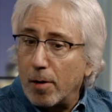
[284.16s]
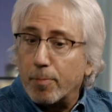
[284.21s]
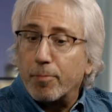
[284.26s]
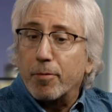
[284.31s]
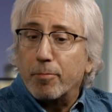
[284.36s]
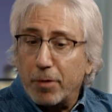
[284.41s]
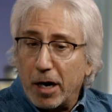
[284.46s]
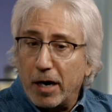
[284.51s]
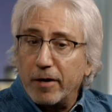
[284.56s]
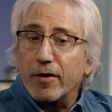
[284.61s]

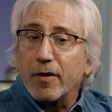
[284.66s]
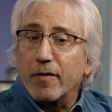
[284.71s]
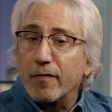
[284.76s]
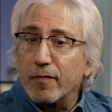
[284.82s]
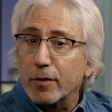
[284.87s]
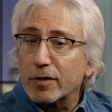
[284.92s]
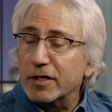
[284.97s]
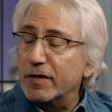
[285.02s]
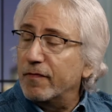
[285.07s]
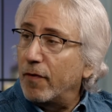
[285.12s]
proprietary
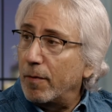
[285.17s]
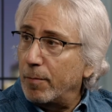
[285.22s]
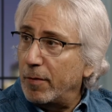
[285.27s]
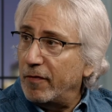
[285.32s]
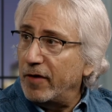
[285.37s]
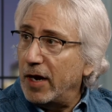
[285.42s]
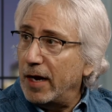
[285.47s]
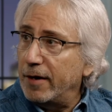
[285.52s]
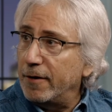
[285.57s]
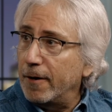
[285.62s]
version from a
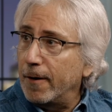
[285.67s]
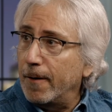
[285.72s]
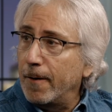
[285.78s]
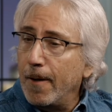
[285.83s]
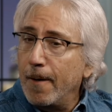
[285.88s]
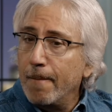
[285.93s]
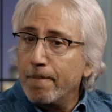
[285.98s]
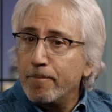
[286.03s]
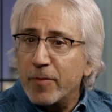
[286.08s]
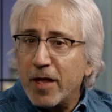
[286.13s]
vendor.
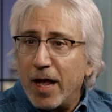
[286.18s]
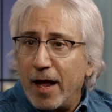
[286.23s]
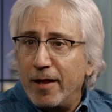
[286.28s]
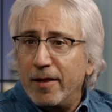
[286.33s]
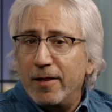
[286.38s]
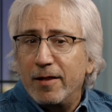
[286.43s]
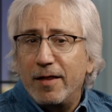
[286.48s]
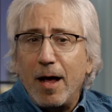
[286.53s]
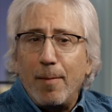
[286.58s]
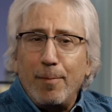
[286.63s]

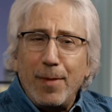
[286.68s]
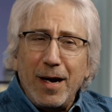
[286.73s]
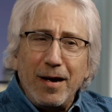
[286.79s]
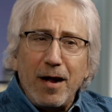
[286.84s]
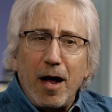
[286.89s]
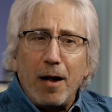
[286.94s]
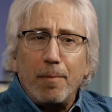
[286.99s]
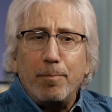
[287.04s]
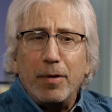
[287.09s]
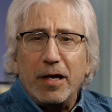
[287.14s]
And that may
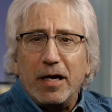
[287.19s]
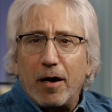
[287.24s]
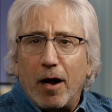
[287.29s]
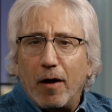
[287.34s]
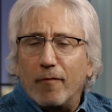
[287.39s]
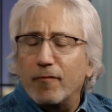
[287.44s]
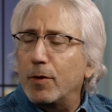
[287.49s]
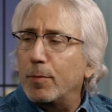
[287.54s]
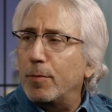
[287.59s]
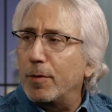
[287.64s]
not be
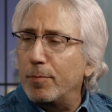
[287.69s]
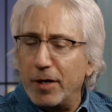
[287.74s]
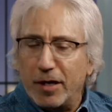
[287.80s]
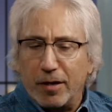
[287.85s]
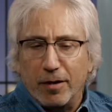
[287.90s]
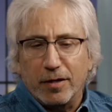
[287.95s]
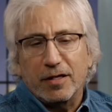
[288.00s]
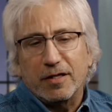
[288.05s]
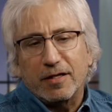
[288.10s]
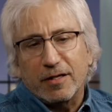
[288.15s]
comfortable
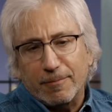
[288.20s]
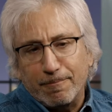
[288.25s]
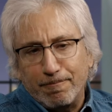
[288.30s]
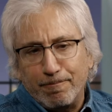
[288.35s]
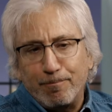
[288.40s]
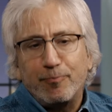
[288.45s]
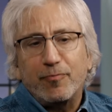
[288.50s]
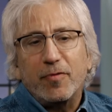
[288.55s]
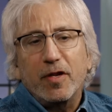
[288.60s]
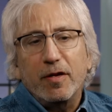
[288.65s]
because
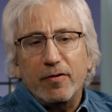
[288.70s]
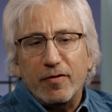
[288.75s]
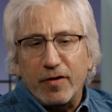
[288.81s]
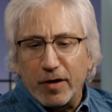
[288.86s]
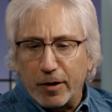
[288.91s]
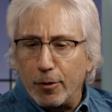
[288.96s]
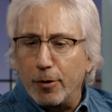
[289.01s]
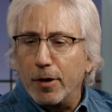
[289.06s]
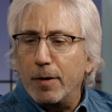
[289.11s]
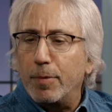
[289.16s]

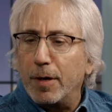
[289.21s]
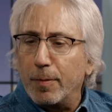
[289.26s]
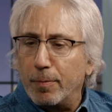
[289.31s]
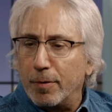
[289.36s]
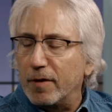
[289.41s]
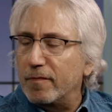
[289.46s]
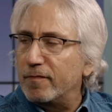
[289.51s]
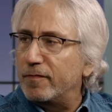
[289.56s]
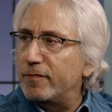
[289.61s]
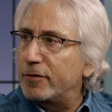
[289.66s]
security people
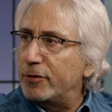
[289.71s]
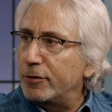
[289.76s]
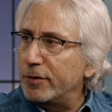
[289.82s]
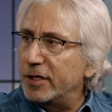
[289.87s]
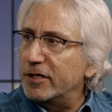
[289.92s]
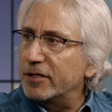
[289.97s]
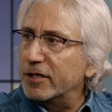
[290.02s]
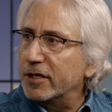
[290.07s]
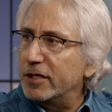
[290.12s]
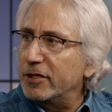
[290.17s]
have
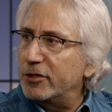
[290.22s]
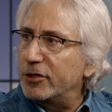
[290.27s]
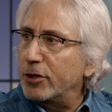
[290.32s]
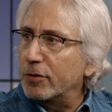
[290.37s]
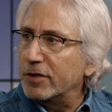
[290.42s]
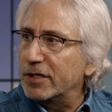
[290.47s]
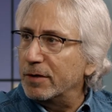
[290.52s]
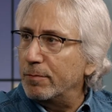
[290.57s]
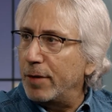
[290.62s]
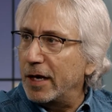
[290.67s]
traditionally
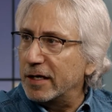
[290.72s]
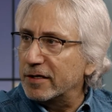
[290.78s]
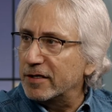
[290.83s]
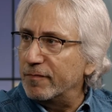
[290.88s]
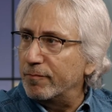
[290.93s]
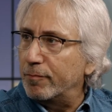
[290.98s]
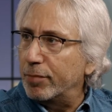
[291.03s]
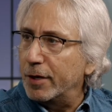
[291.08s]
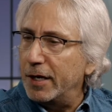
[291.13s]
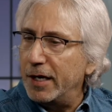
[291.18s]
chosen best
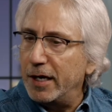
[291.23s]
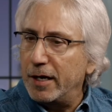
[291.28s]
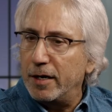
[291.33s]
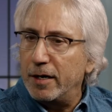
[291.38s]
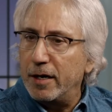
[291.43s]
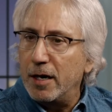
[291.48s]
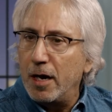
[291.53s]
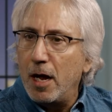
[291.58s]
of breed,